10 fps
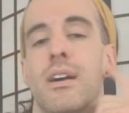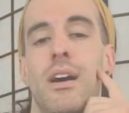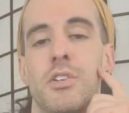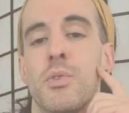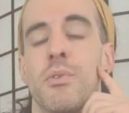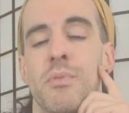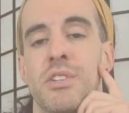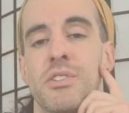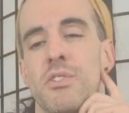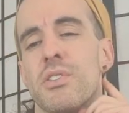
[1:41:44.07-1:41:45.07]
doing
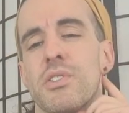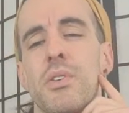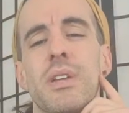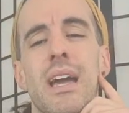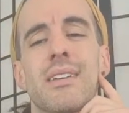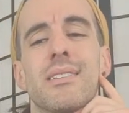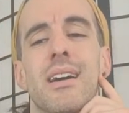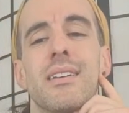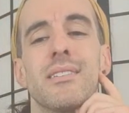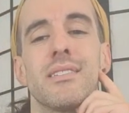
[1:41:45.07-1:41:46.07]
research of the Zodiac
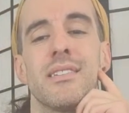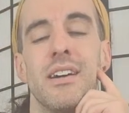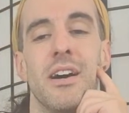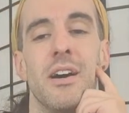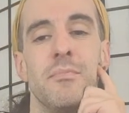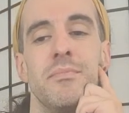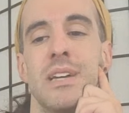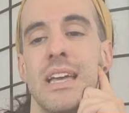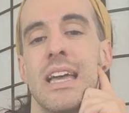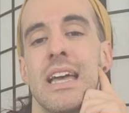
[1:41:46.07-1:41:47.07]
signs.
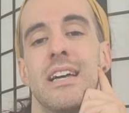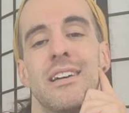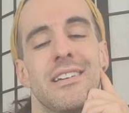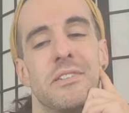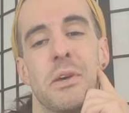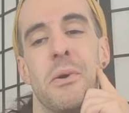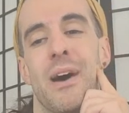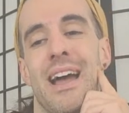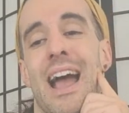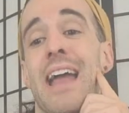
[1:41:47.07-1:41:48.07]
So
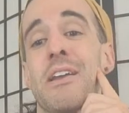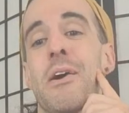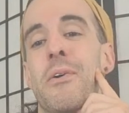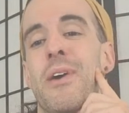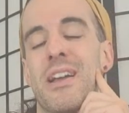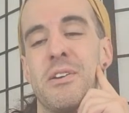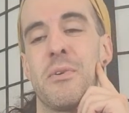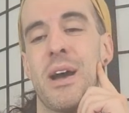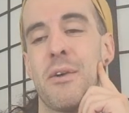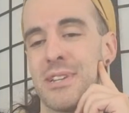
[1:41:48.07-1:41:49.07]
I
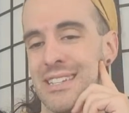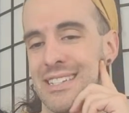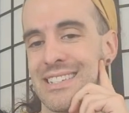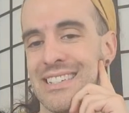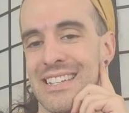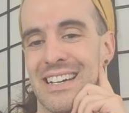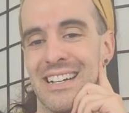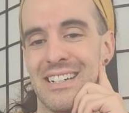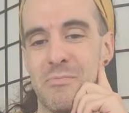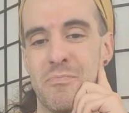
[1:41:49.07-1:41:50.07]
know how it is.
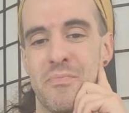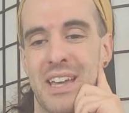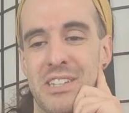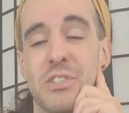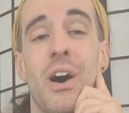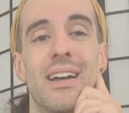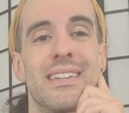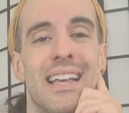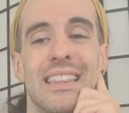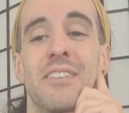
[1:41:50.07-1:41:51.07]
I saw
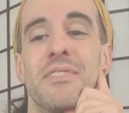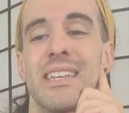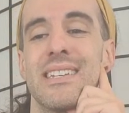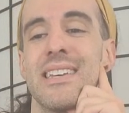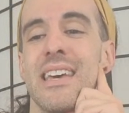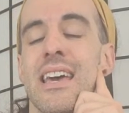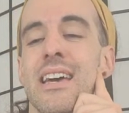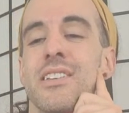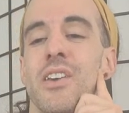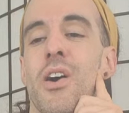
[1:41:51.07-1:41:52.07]
it, I lived it.
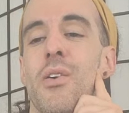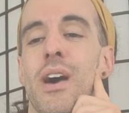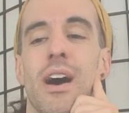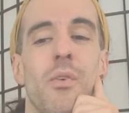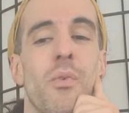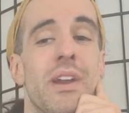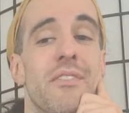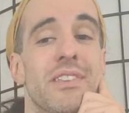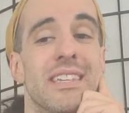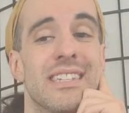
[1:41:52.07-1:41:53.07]
So
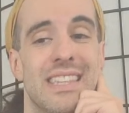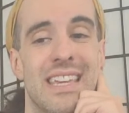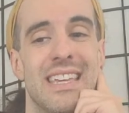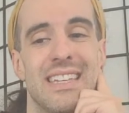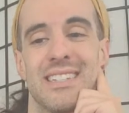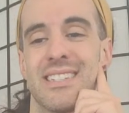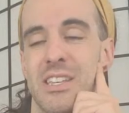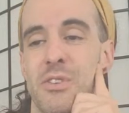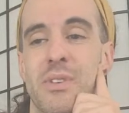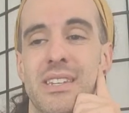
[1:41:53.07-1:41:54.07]
whatever this thing is
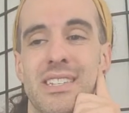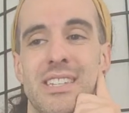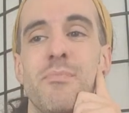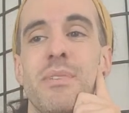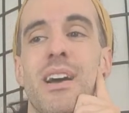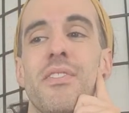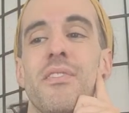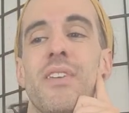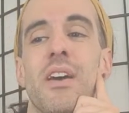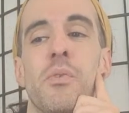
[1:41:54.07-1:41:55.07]
that you can see beyond
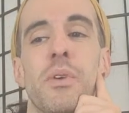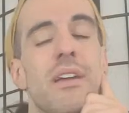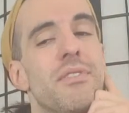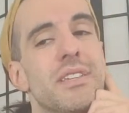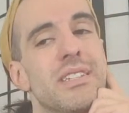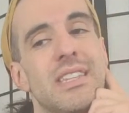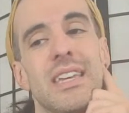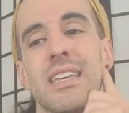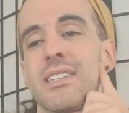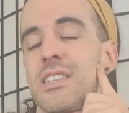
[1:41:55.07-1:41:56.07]
the veil, whatever this
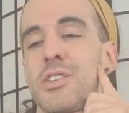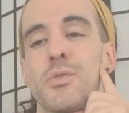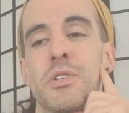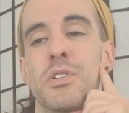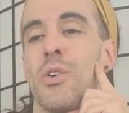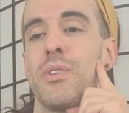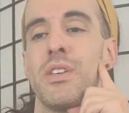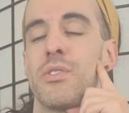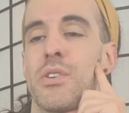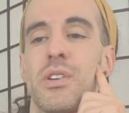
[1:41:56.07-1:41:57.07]
thing is that you were told
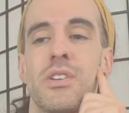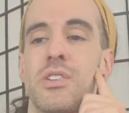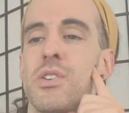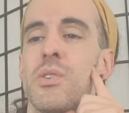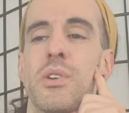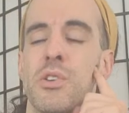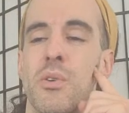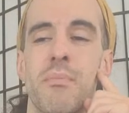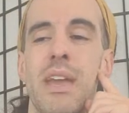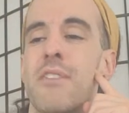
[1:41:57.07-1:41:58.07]
that you couldn't do, or you
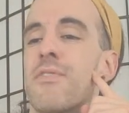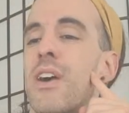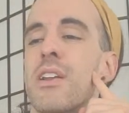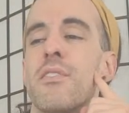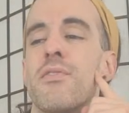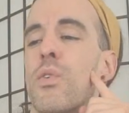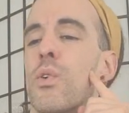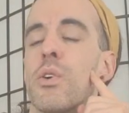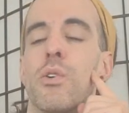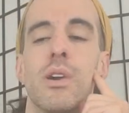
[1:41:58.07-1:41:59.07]
were made fun of
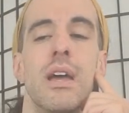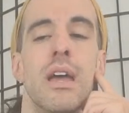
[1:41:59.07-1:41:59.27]
for, or